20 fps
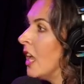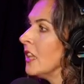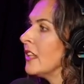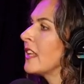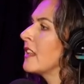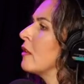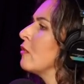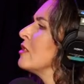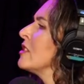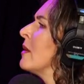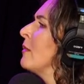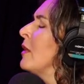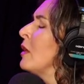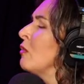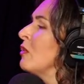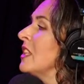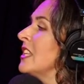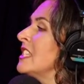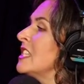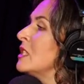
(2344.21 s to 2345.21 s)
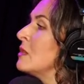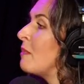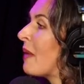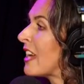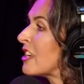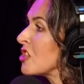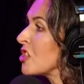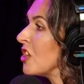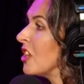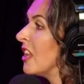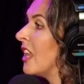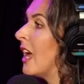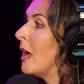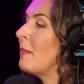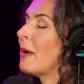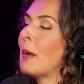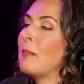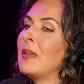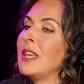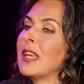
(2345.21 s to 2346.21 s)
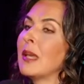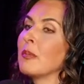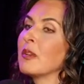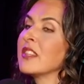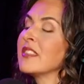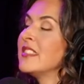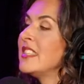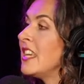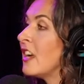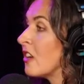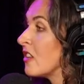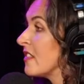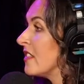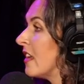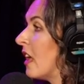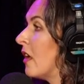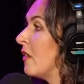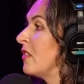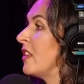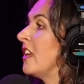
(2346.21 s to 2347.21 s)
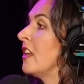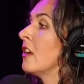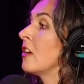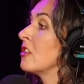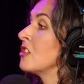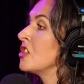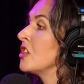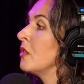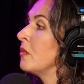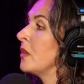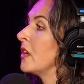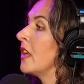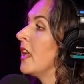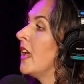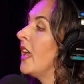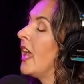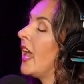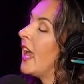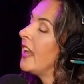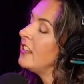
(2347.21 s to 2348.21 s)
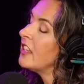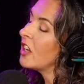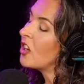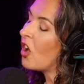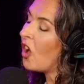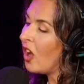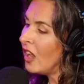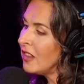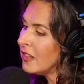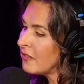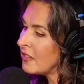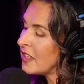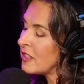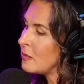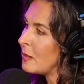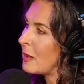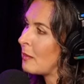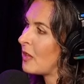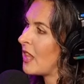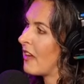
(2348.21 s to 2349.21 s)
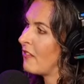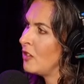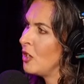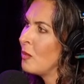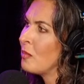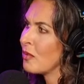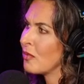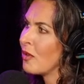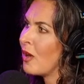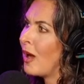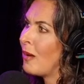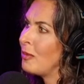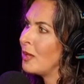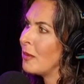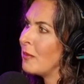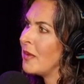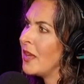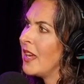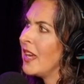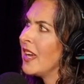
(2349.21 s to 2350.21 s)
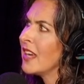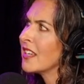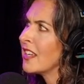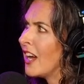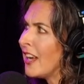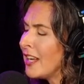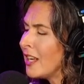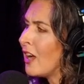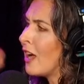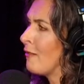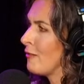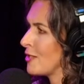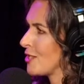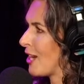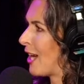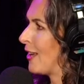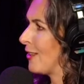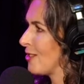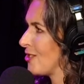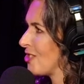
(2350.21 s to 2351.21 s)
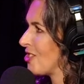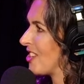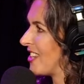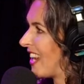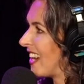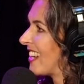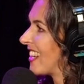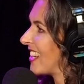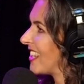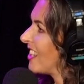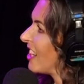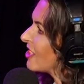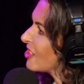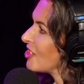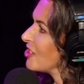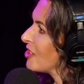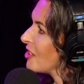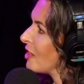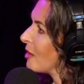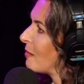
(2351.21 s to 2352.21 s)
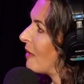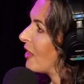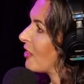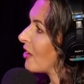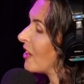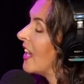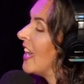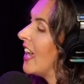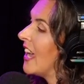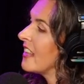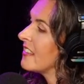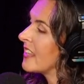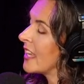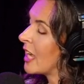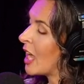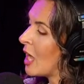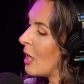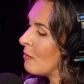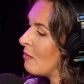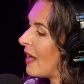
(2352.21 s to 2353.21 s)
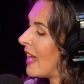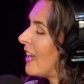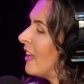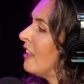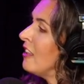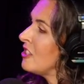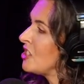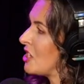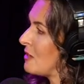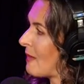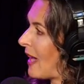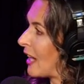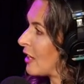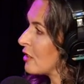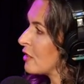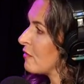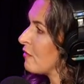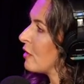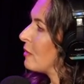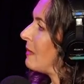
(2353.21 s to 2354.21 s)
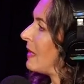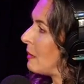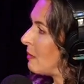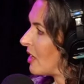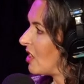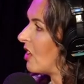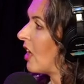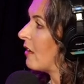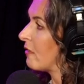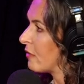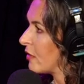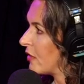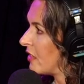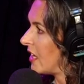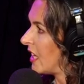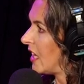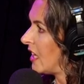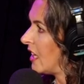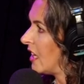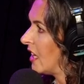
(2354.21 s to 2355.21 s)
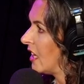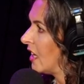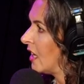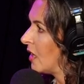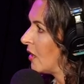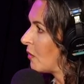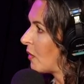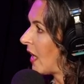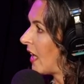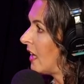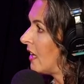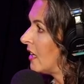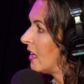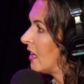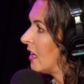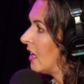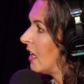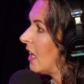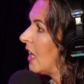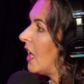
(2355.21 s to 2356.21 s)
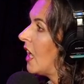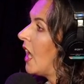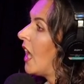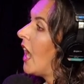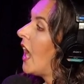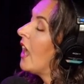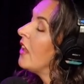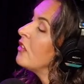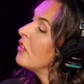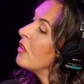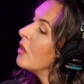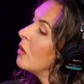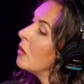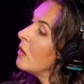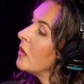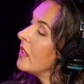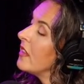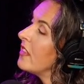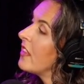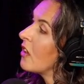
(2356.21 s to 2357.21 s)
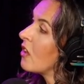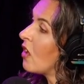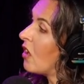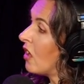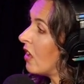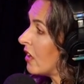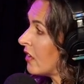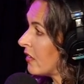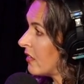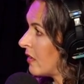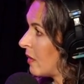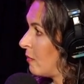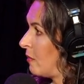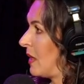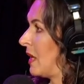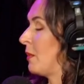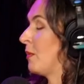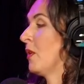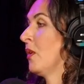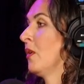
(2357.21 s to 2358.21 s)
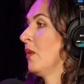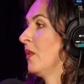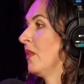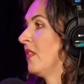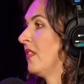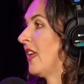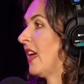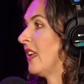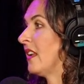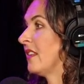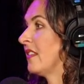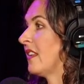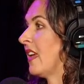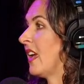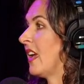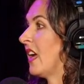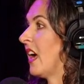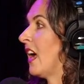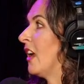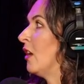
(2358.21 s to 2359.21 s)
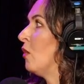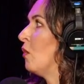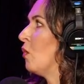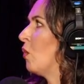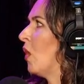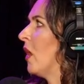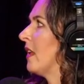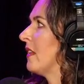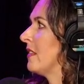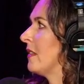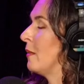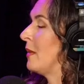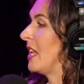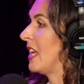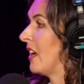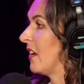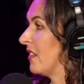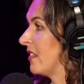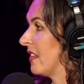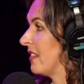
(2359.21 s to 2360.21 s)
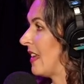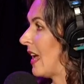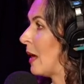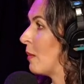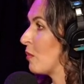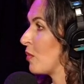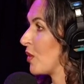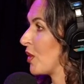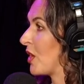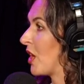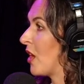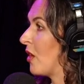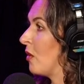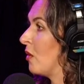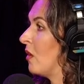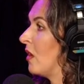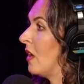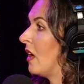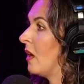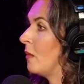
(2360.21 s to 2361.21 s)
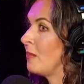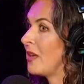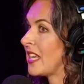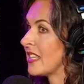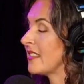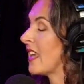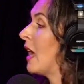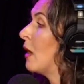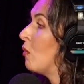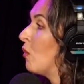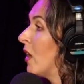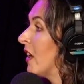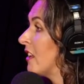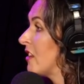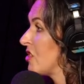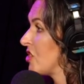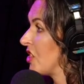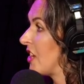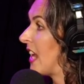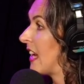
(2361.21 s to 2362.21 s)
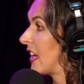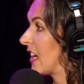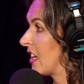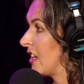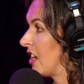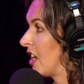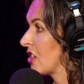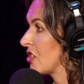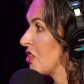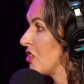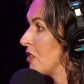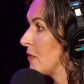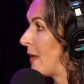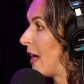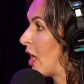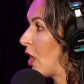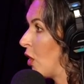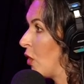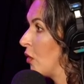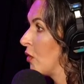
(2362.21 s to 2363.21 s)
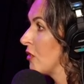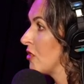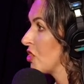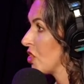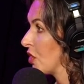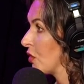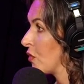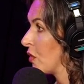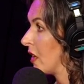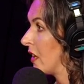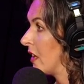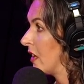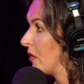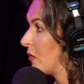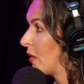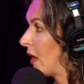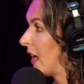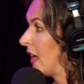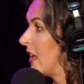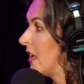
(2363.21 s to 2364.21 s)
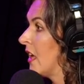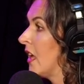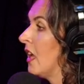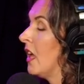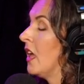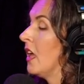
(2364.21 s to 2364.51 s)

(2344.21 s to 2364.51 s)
Like there was something really special about being able to see ourselves in our children, and yet all of these people have no problem cutting off a child's genetic connection to their mother. It's like biology matters for me, but not for thee, right? Mm. And so there are some people that say, I don't want somebody else's embryo because I want a genetic connection to my own children, right?